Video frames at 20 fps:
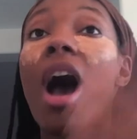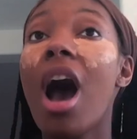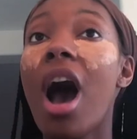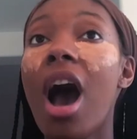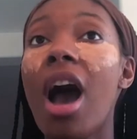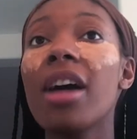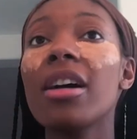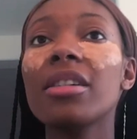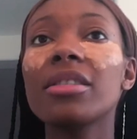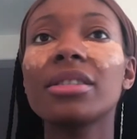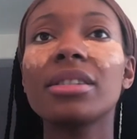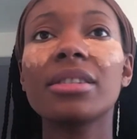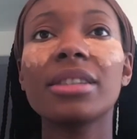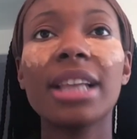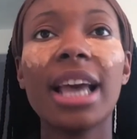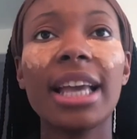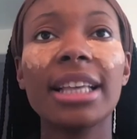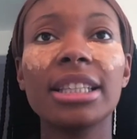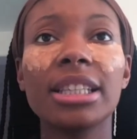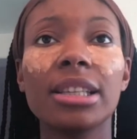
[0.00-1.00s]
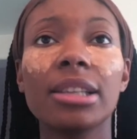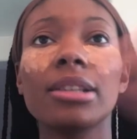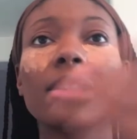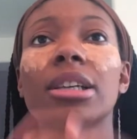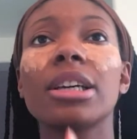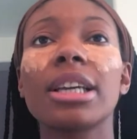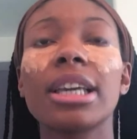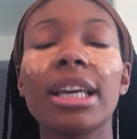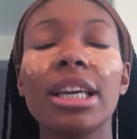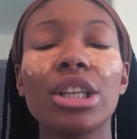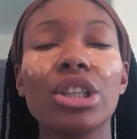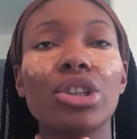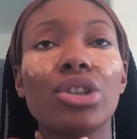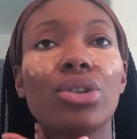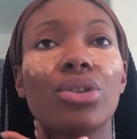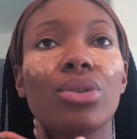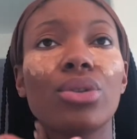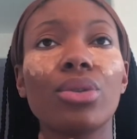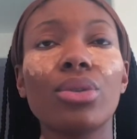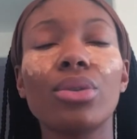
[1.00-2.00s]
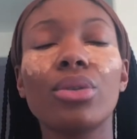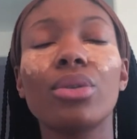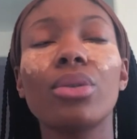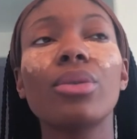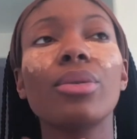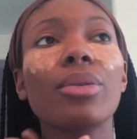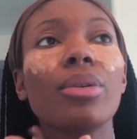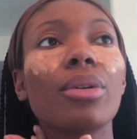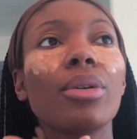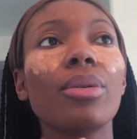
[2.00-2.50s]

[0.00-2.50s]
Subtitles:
I also like to look into